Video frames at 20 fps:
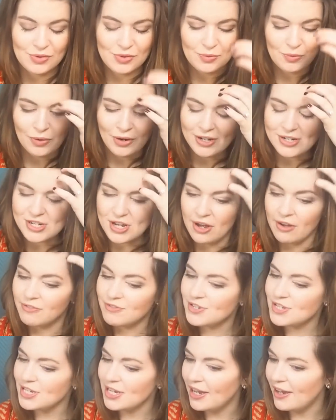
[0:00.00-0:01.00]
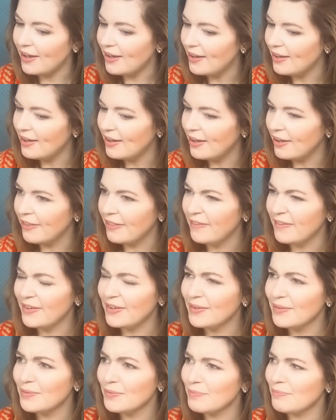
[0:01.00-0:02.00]
right after, I
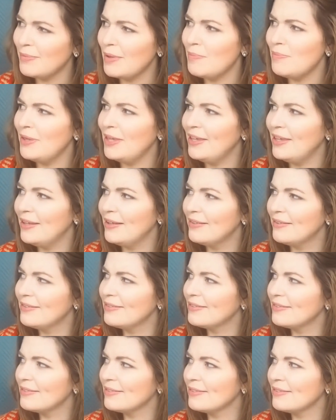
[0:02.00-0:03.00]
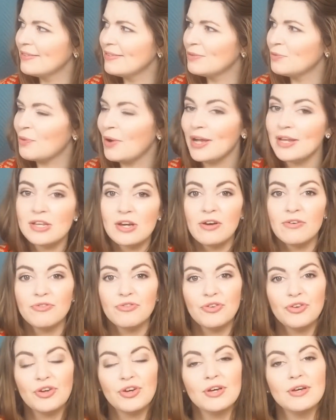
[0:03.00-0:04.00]
think maybe right
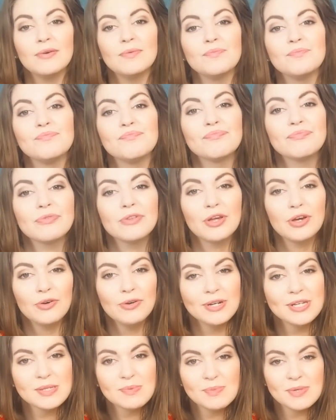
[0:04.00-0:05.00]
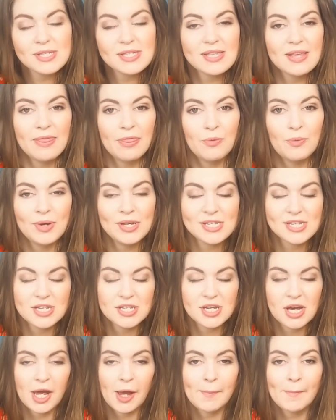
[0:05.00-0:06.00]
after Christmas in the winter
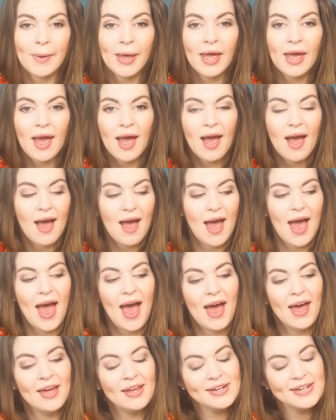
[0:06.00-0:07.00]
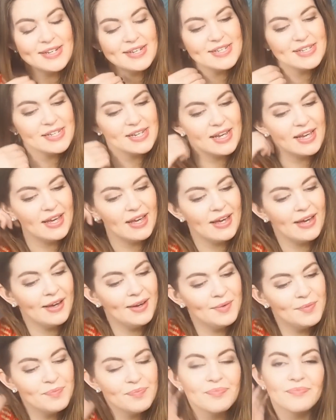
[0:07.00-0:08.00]
time, and
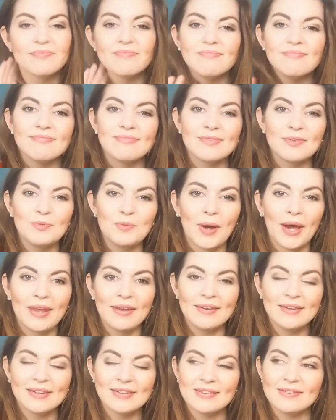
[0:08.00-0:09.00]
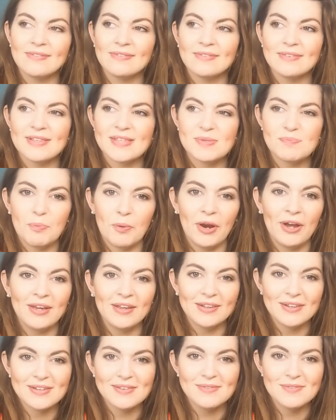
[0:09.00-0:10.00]
when
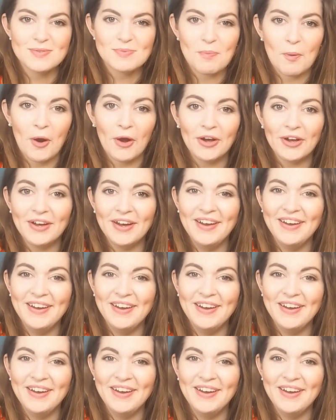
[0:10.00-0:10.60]
spring sprung,